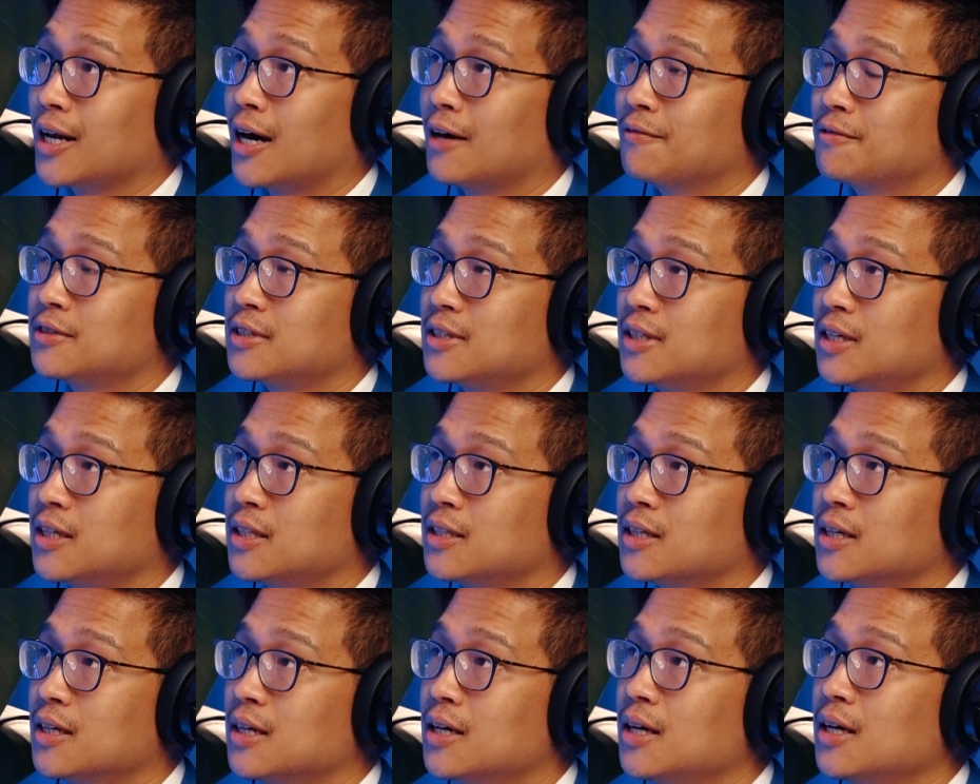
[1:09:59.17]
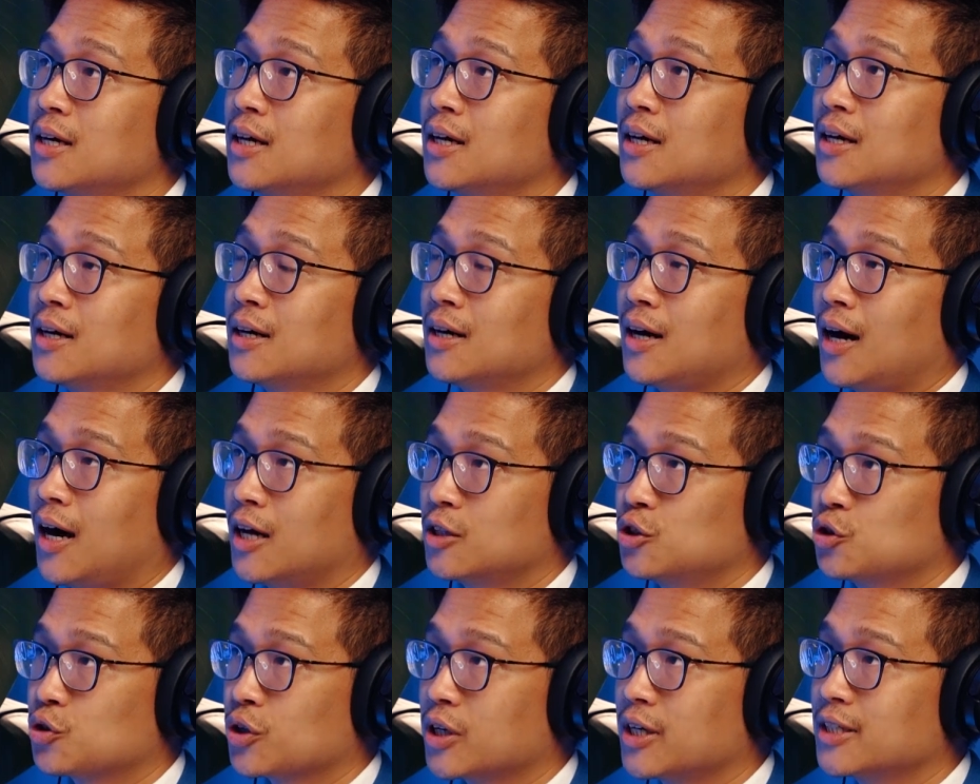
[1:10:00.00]
I've seen
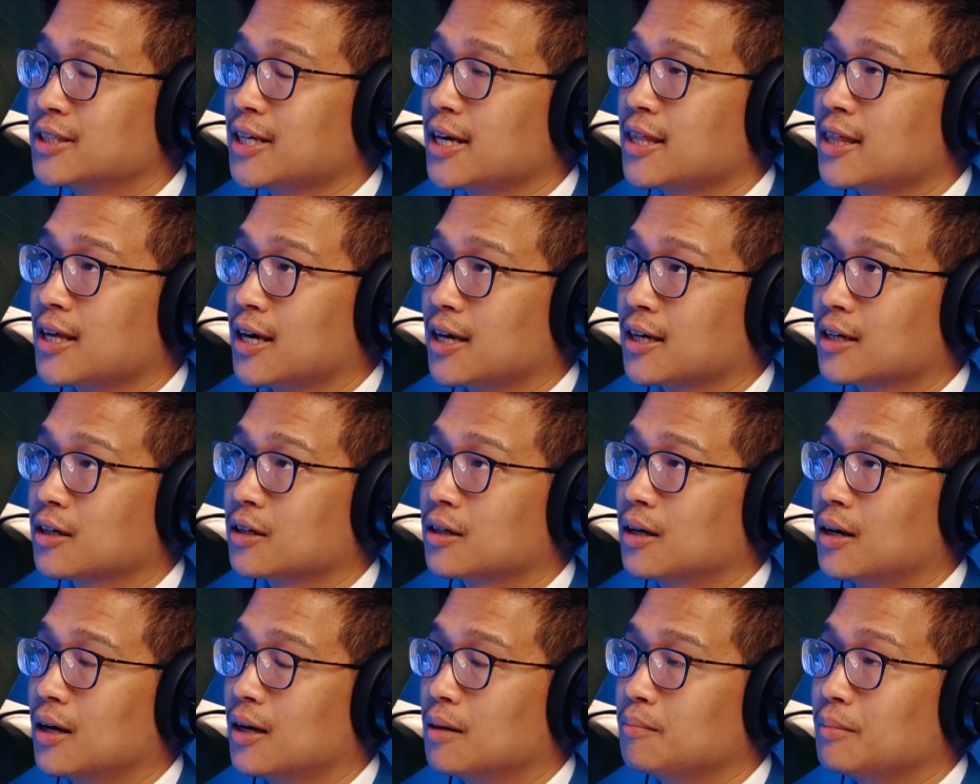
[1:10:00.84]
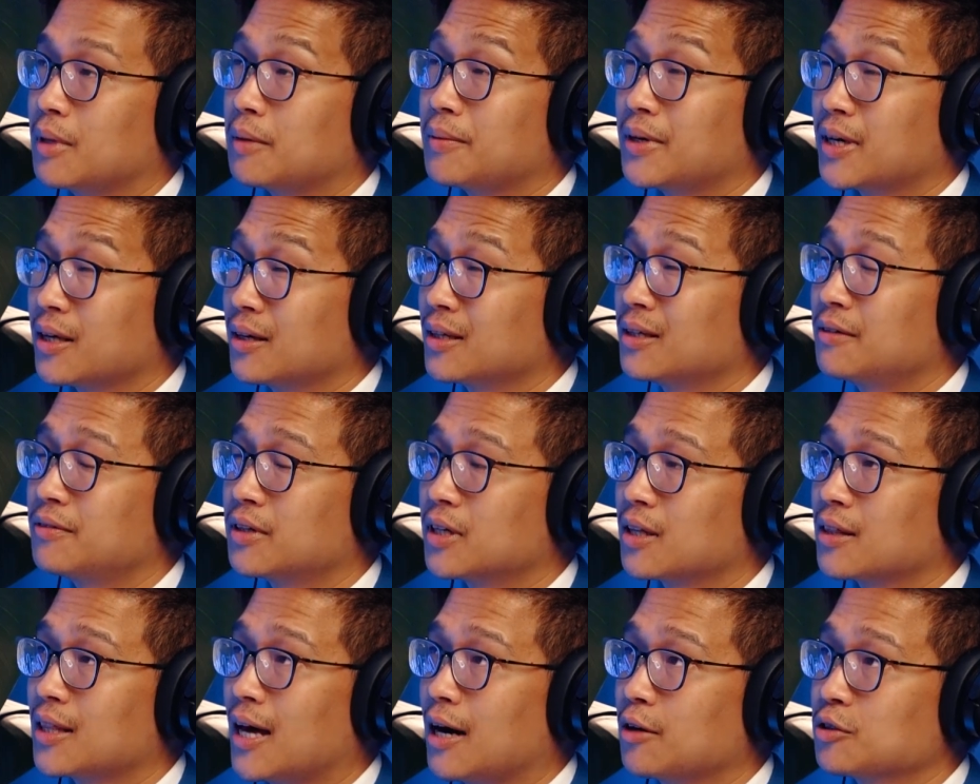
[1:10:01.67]
hundreds, I think maybe even
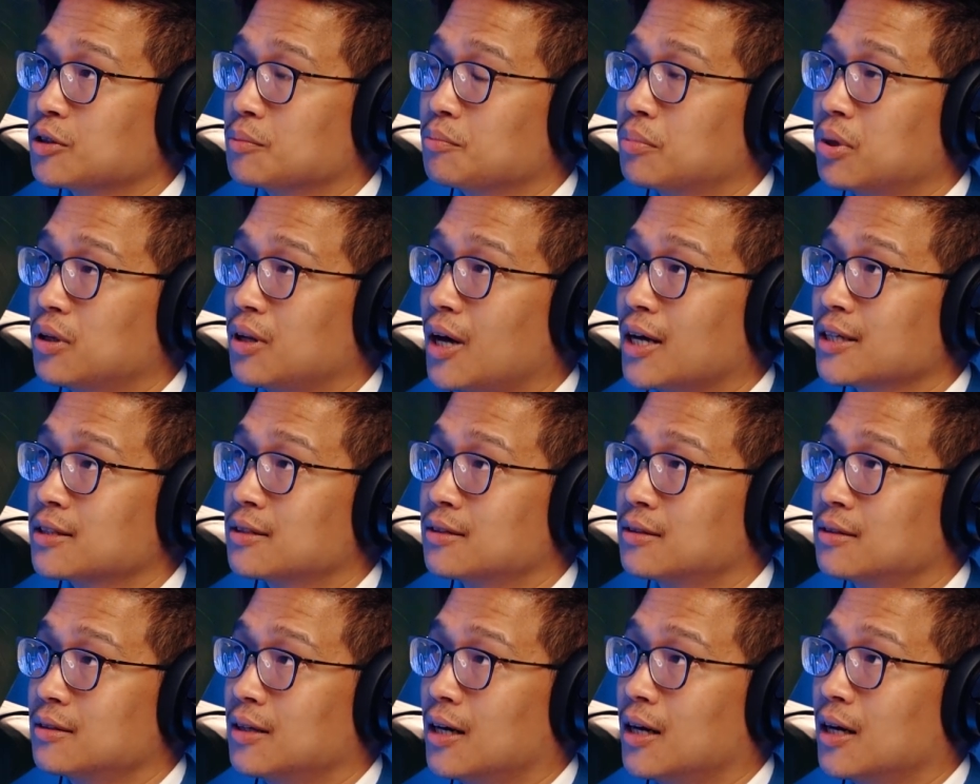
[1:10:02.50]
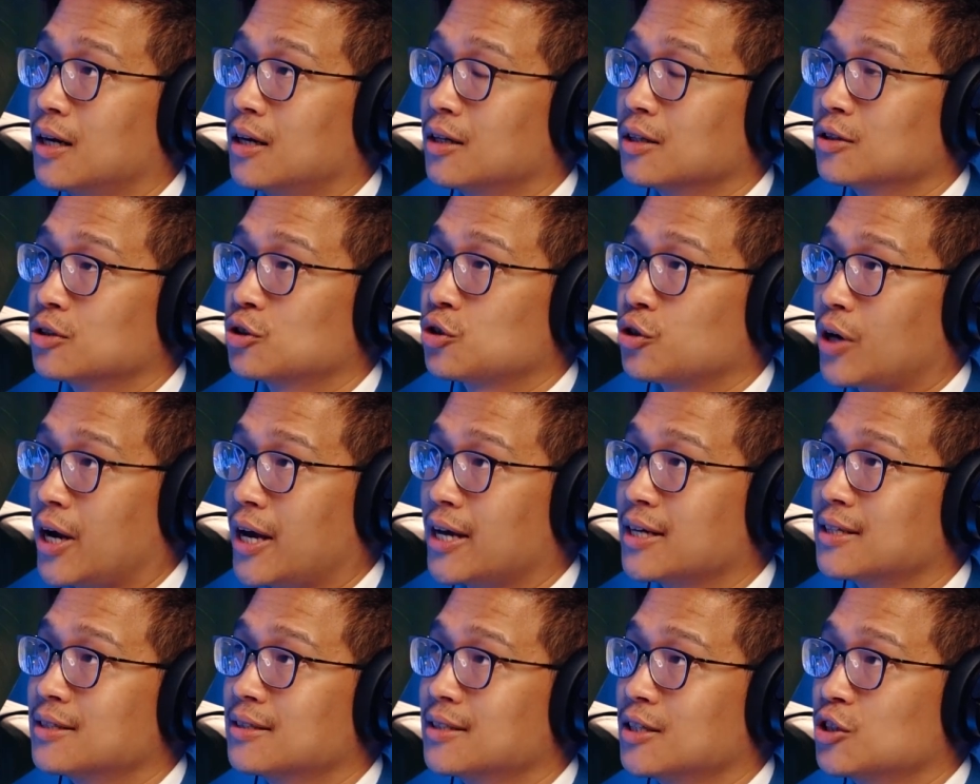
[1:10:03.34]
1,000 plus
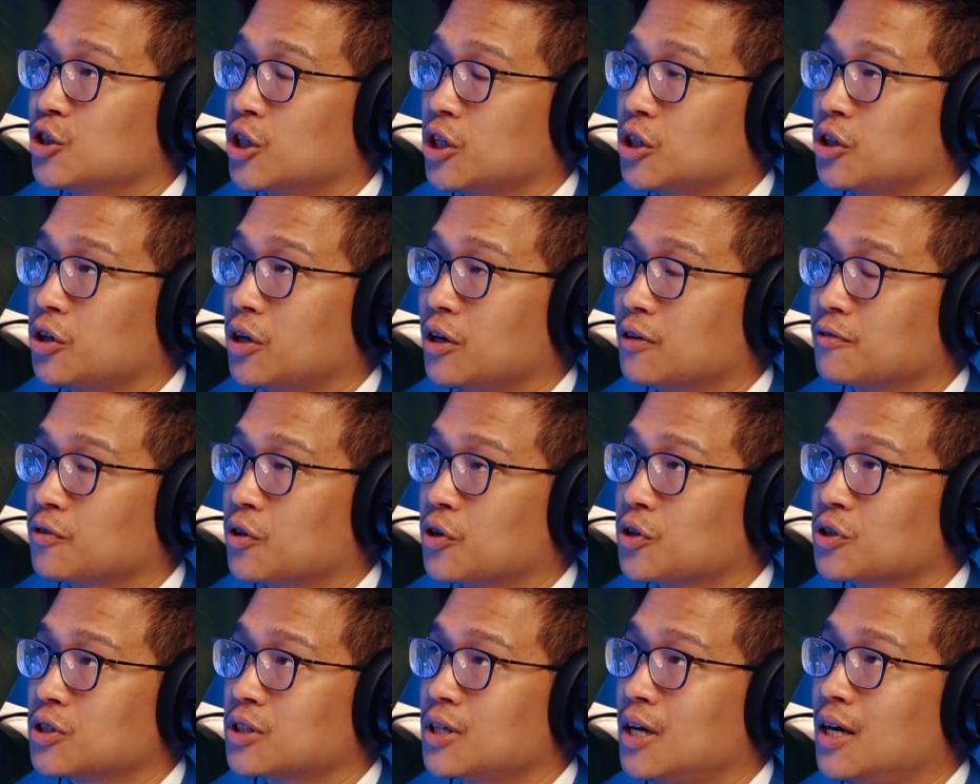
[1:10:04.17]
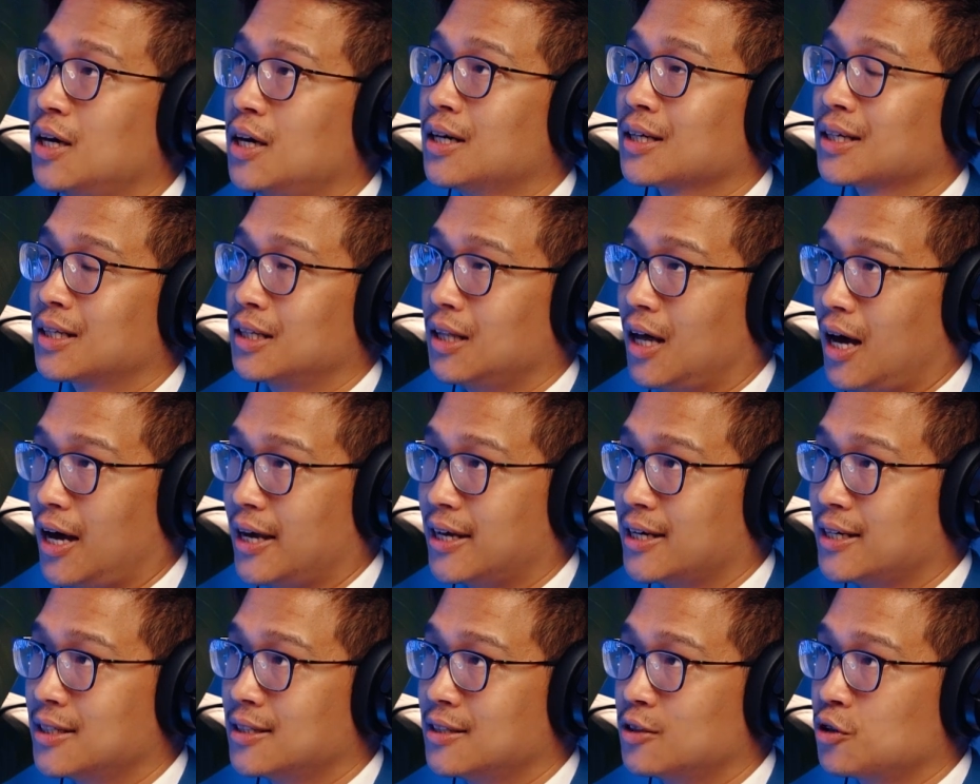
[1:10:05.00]
trans and gender diverse
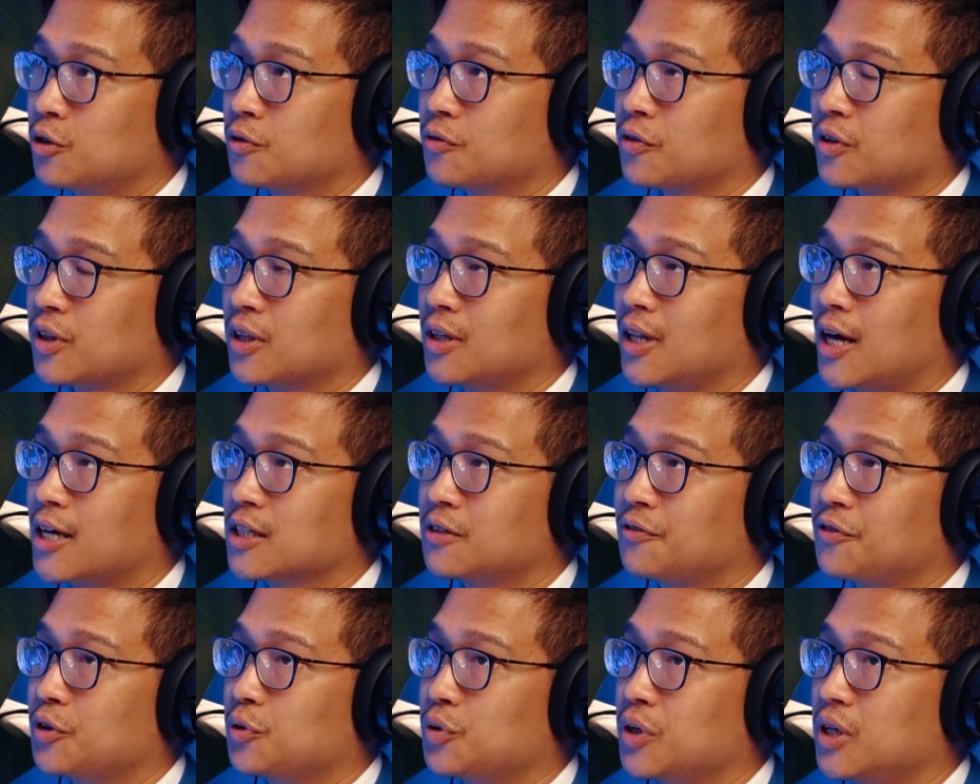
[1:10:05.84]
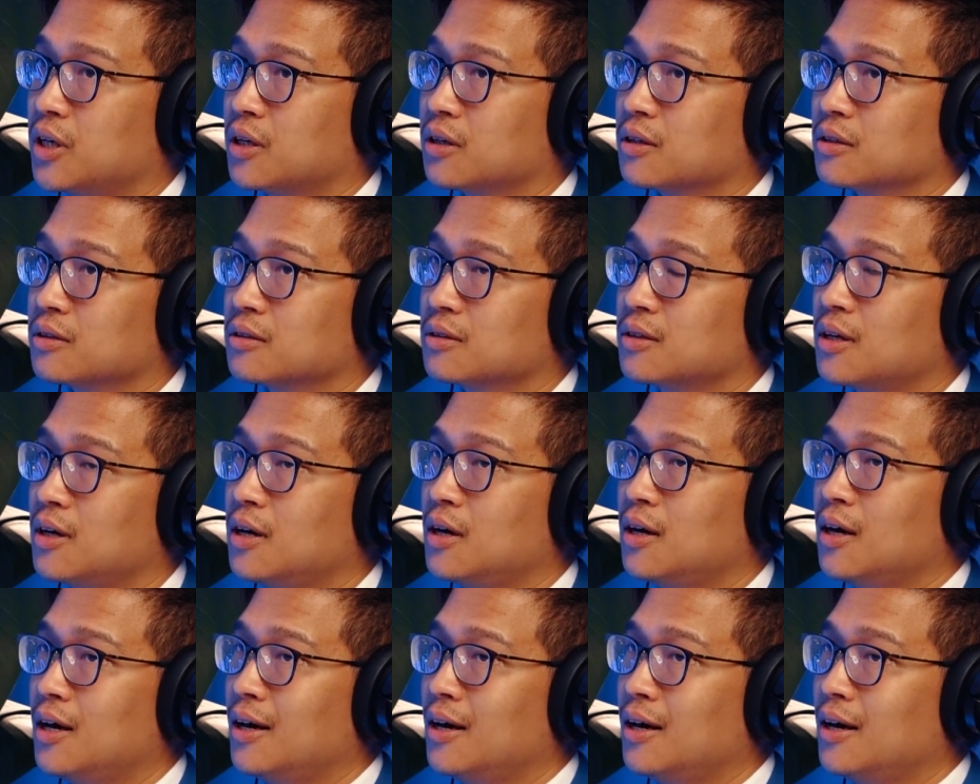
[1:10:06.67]
clients over the last few years.